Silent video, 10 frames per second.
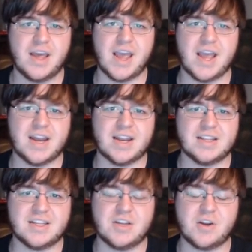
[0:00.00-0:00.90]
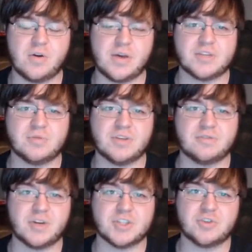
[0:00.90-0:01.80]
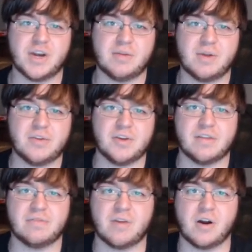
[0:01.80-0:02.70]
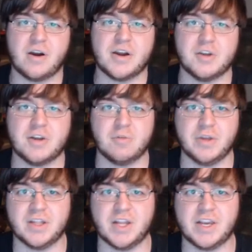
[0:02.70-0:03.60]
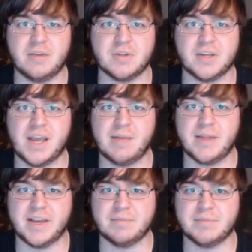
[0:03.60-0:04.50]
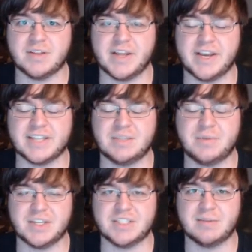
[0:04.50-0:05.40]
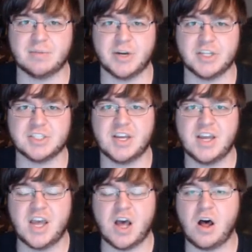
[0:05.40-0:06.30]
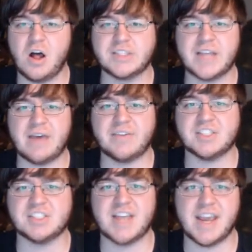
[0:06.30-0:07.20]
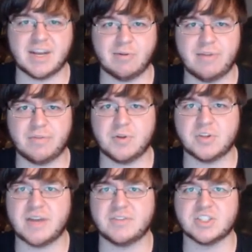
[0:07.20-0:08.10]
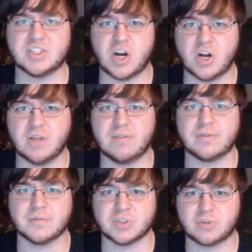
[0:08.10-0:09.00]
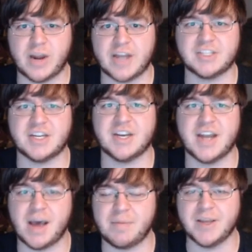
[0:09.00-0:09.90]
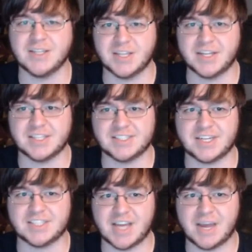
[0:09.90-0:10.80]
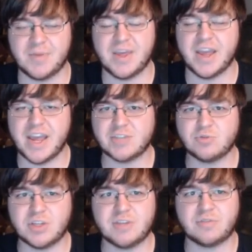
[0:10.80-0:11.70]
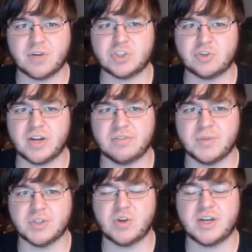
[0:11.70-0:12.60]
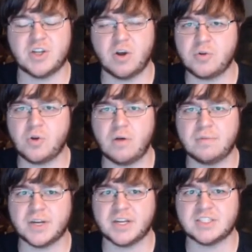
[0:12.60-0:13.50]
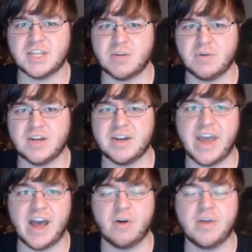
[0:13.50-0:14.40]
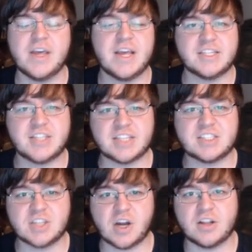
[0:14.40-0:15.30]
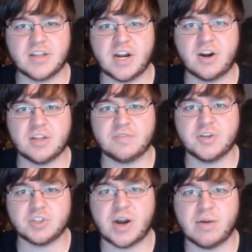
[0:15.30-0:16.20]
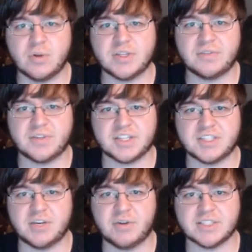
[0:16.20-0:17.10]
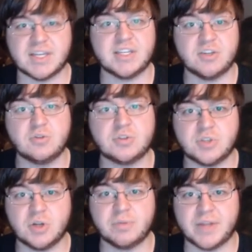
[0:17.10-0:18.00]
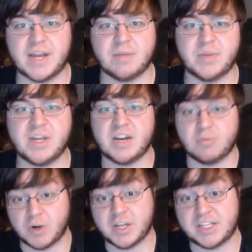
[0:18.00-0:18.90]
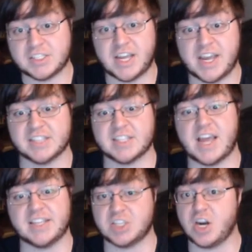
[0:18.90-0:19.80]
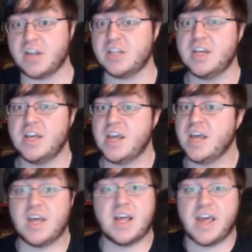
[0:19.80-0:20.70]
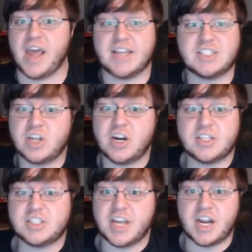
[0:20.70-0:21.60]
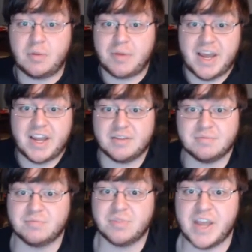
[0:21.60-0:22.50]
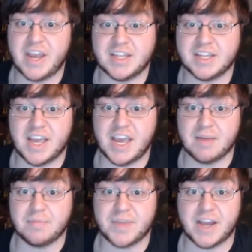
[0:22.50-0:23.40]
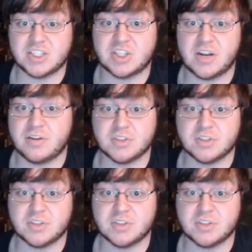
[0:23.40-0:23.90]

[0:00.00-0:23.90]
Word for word: And you know, it's really frustrating whenever you get far and you get really lucky with a game like and like SCP Containment Breach, all to have it just taken away from you to have to start all over from scratch and not be as lucky the second time. It's really frustrating for me, so I don't know if I'm going to continue it now. Chances are later on in the future I will definitely continue it because I do still plan to beat it one of these days. I started Hey, I started the channel by playing the game. I started.